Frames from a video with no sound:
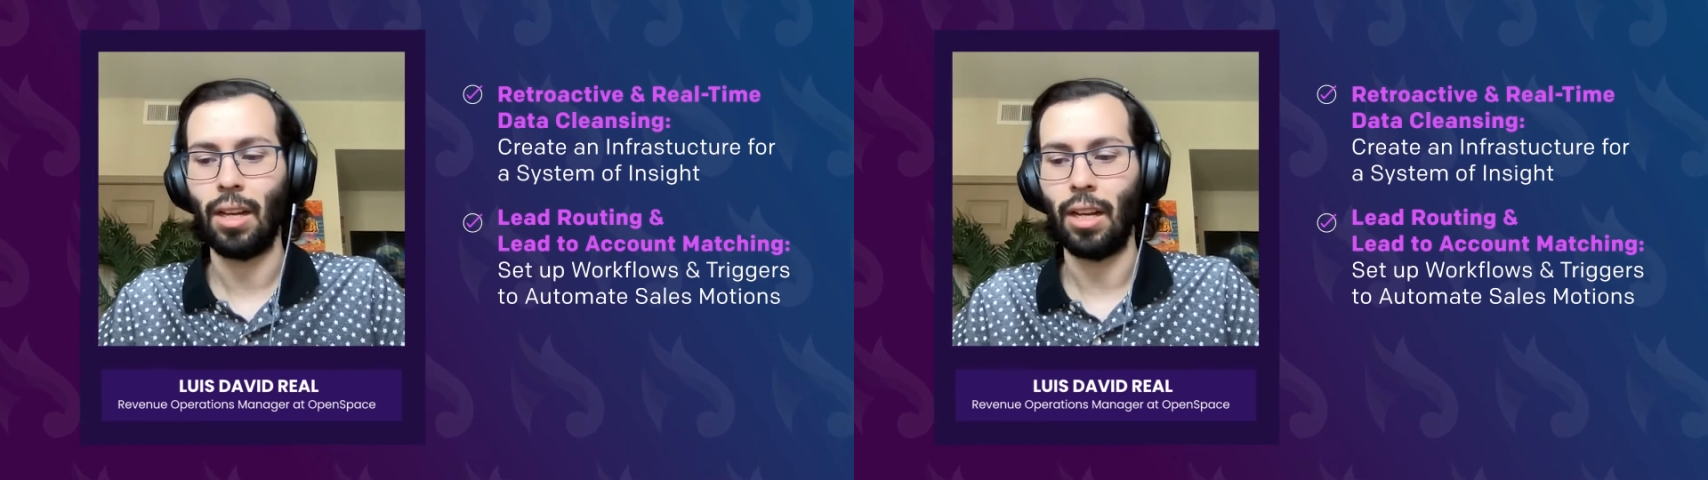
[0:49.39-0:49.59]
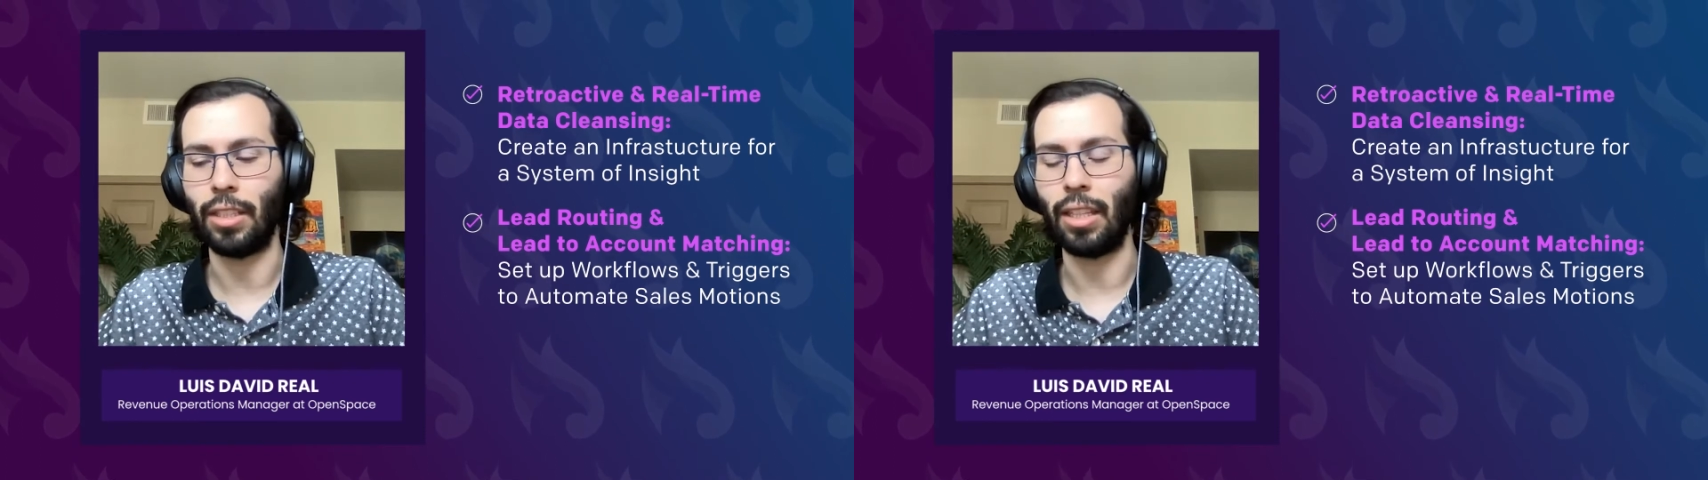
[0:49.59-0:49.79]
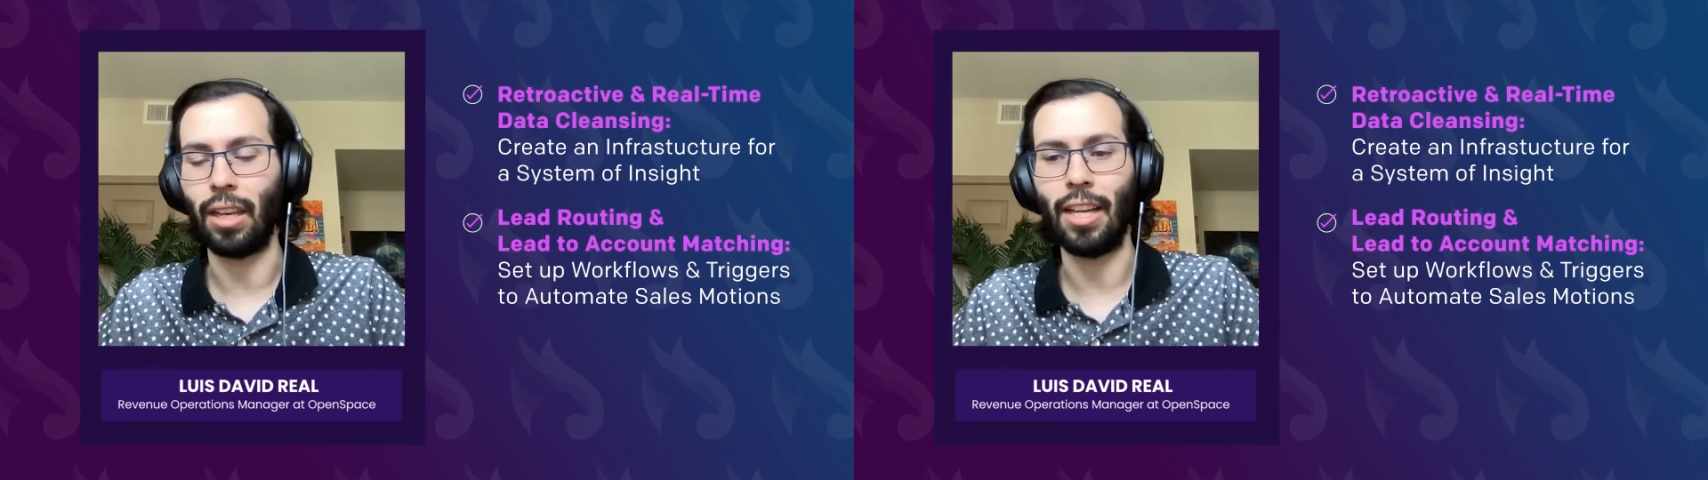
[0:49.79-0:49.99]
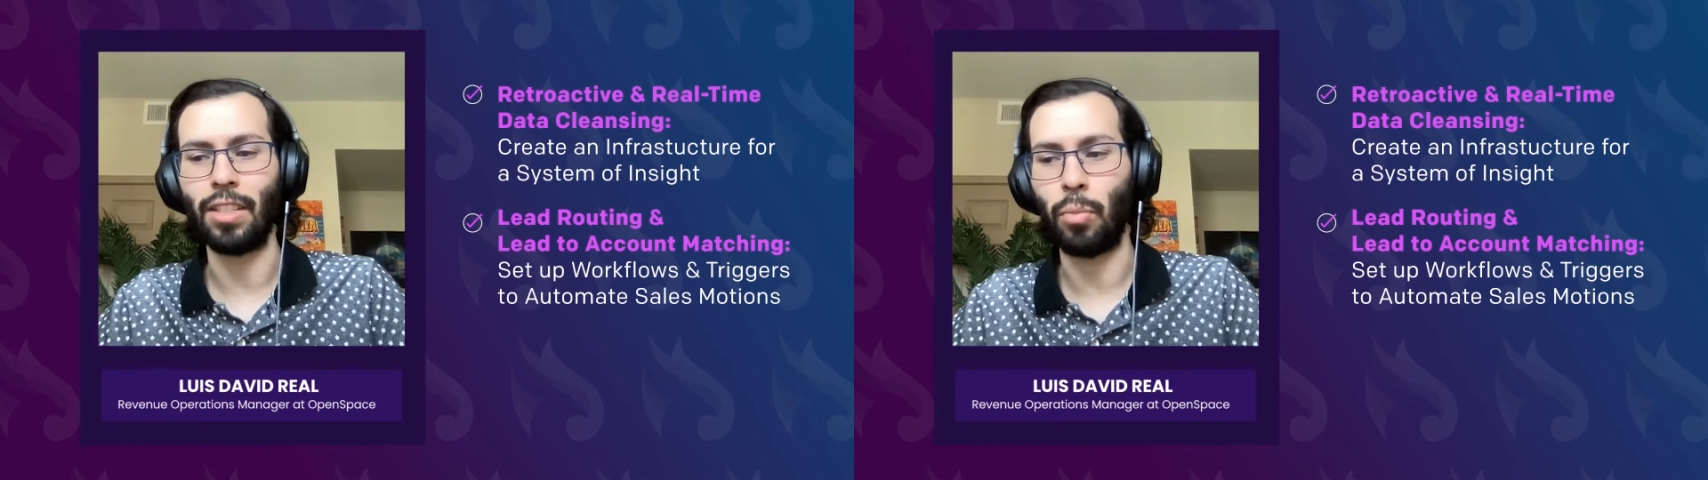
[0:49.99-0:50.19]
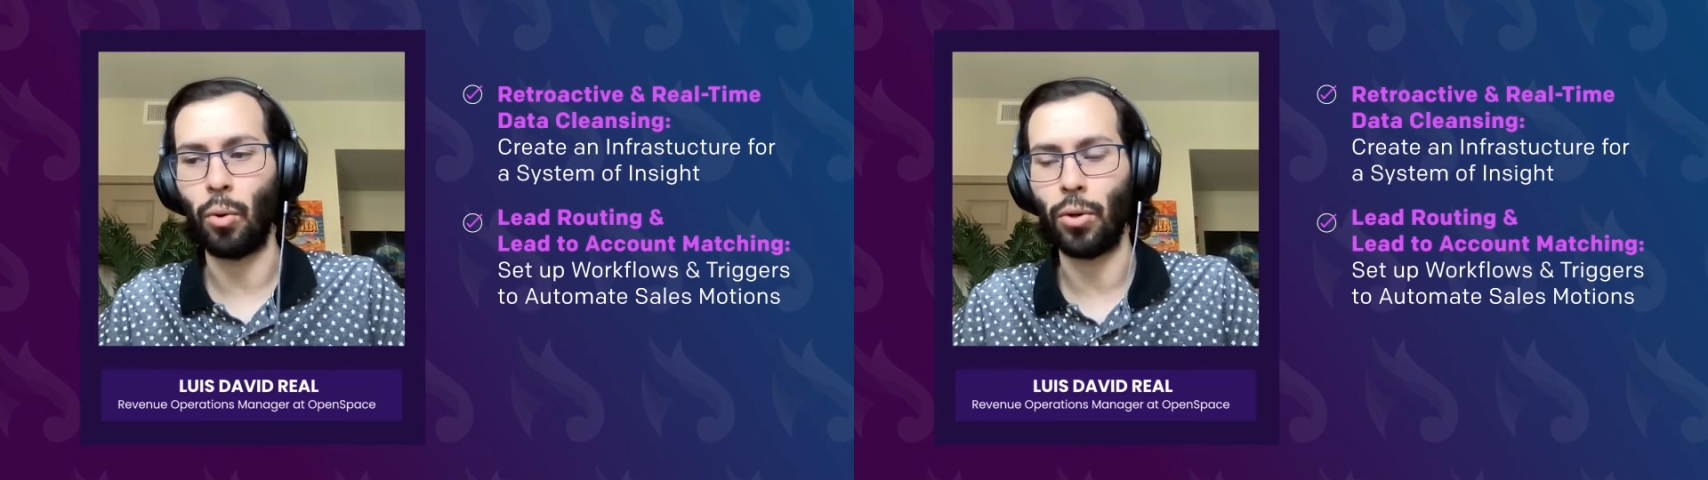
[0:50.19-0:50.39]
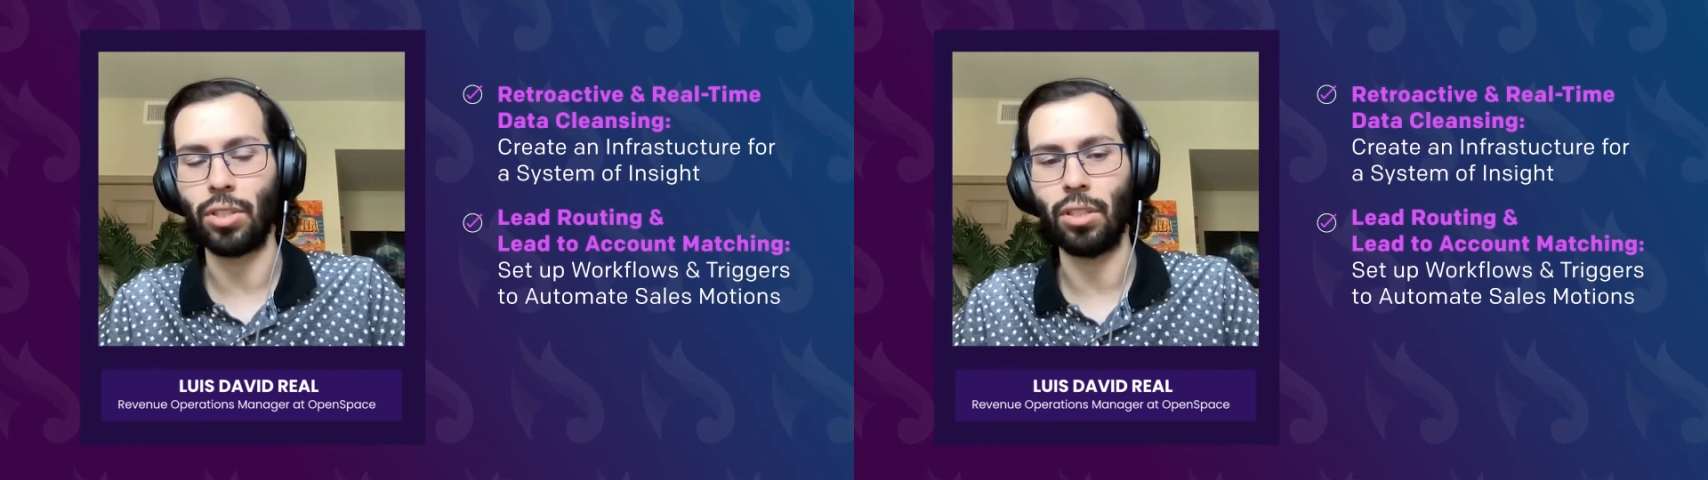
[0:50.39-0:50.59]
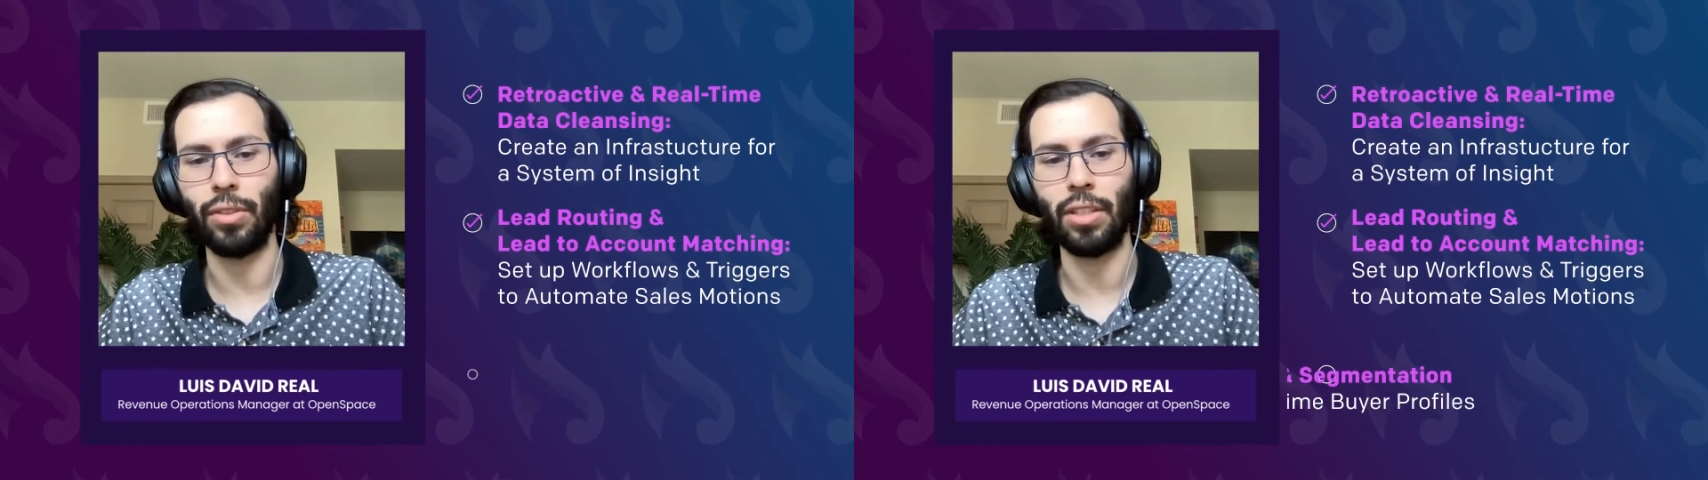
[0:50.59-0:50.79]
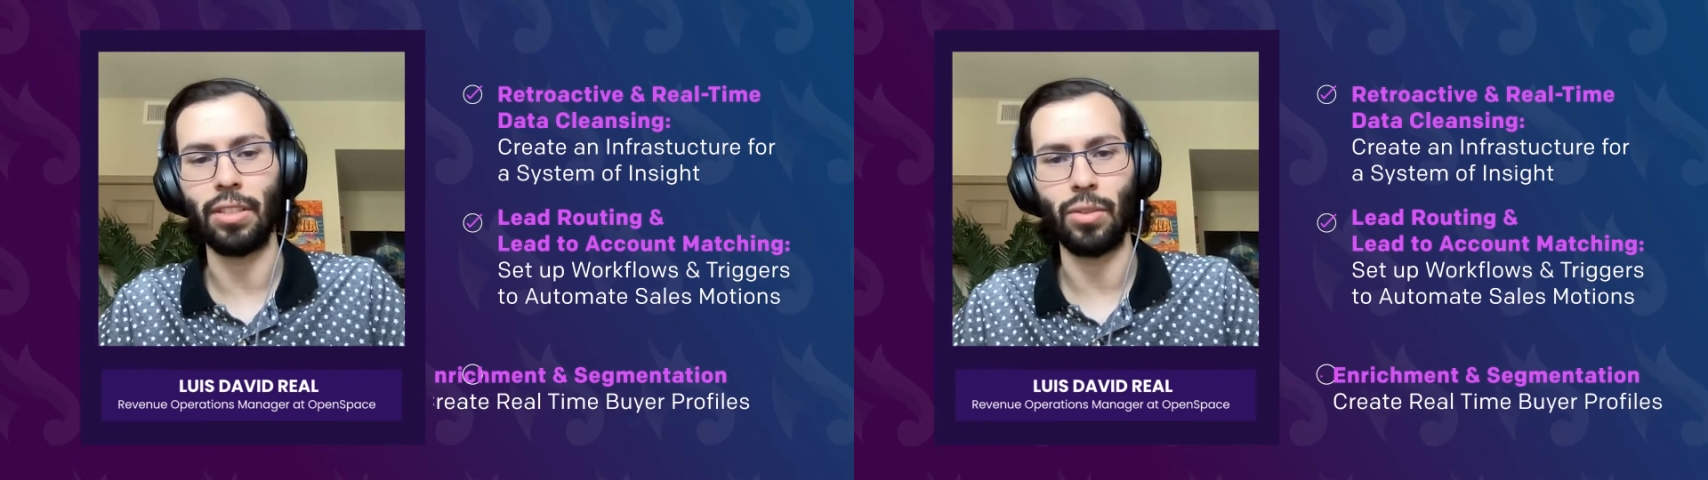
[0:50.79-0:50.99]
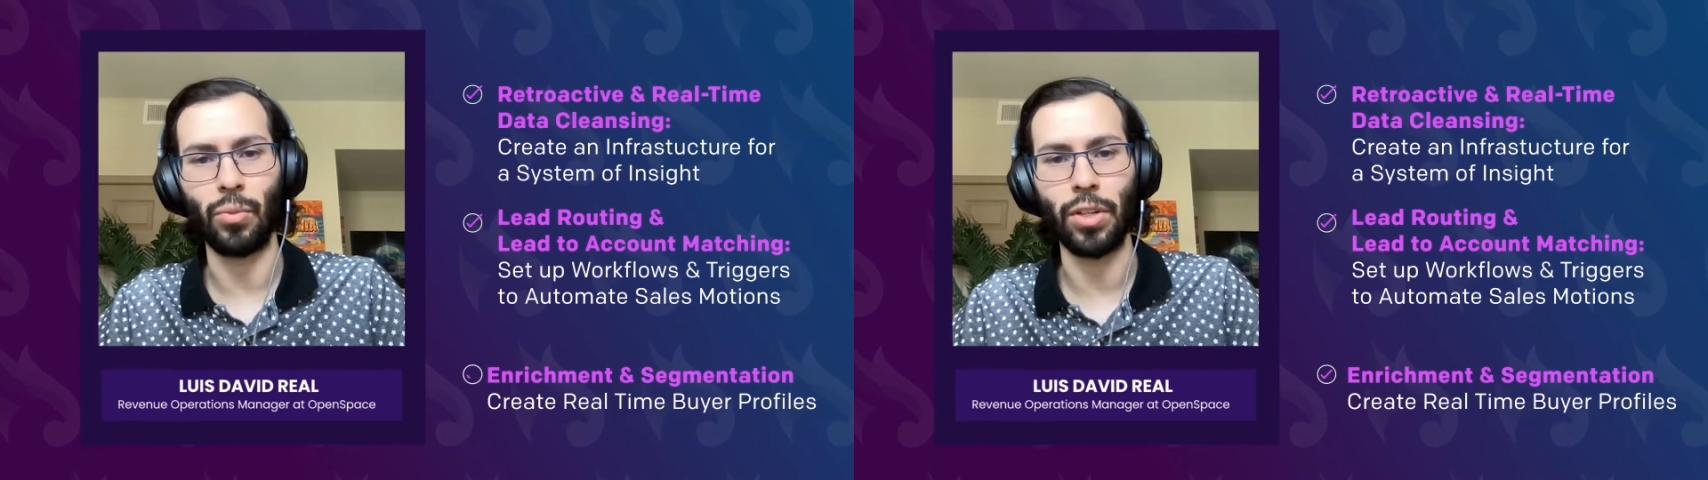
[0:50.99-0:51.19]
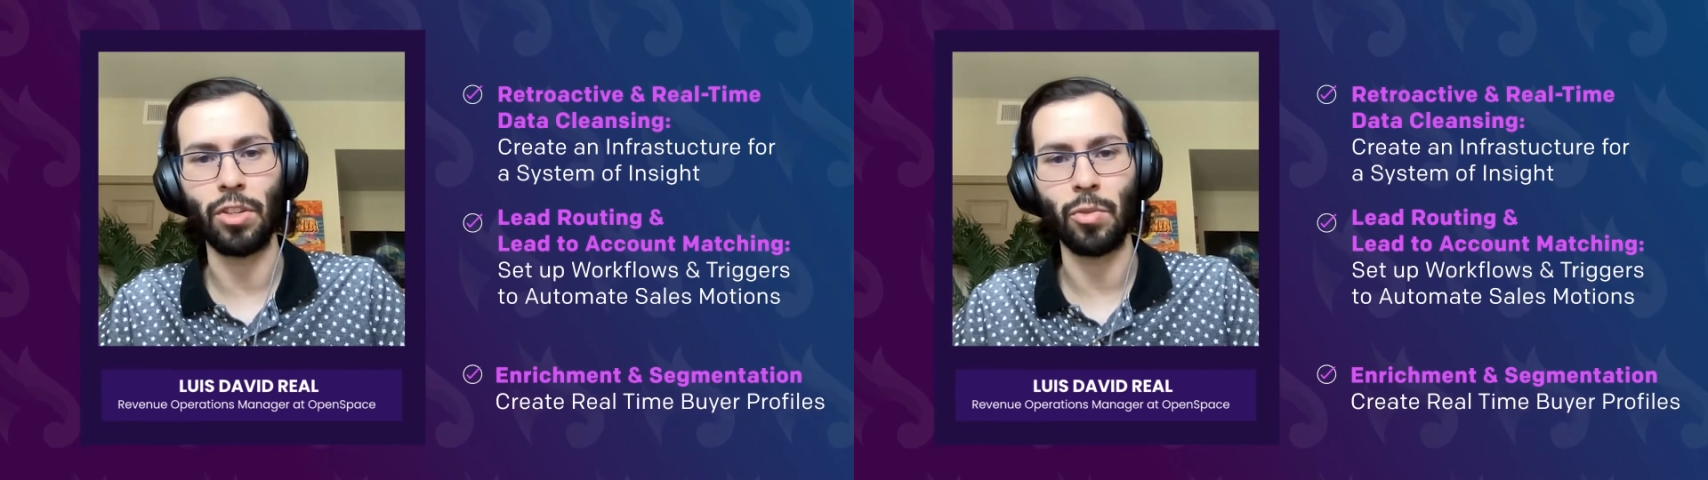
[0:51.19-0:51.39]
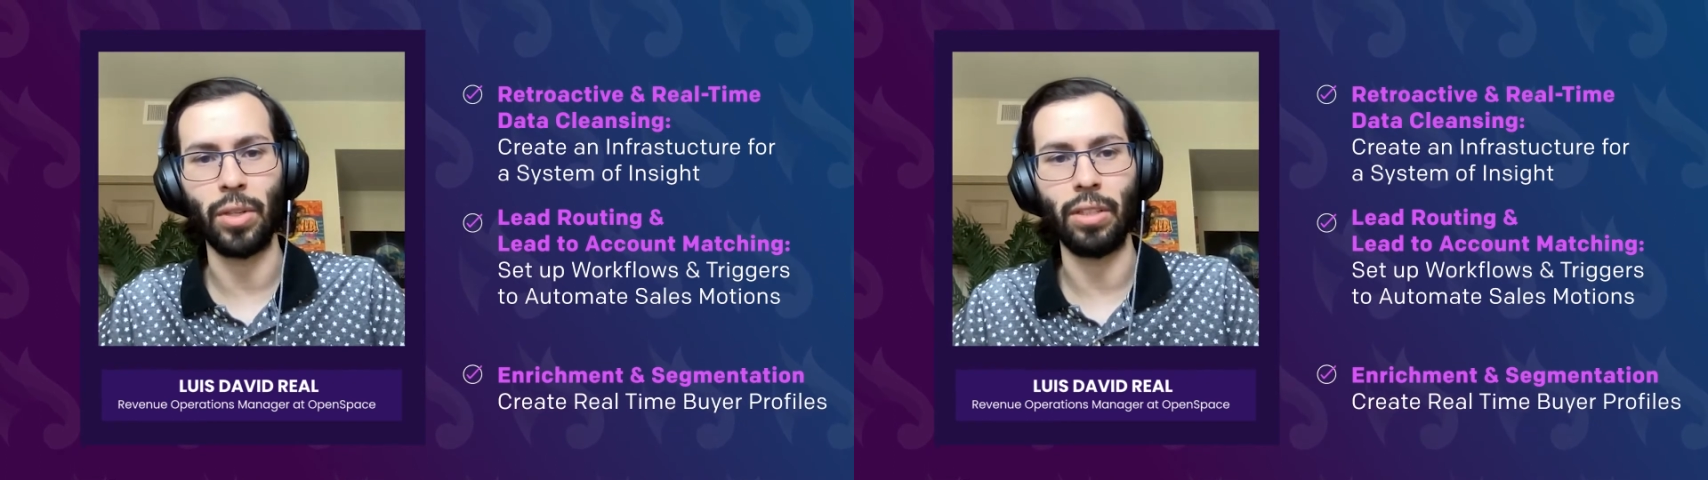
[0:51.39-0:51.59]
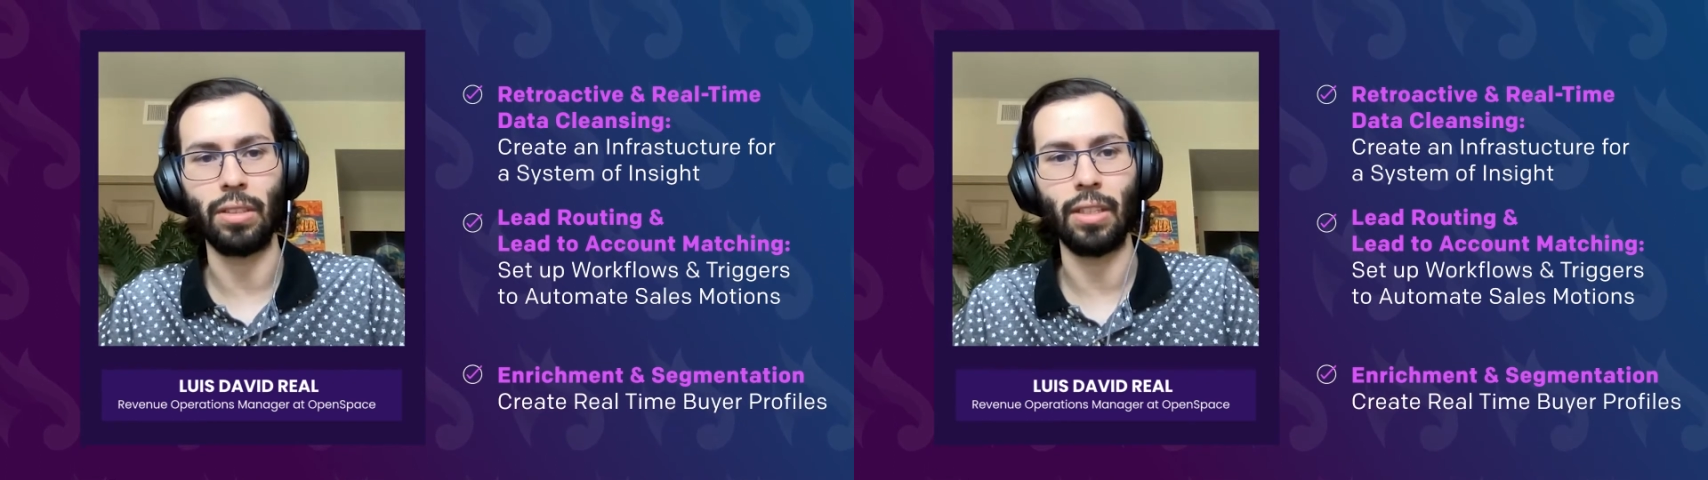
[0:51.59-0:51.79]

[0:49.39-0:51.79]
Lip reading: And then the last portion of it is enrichment,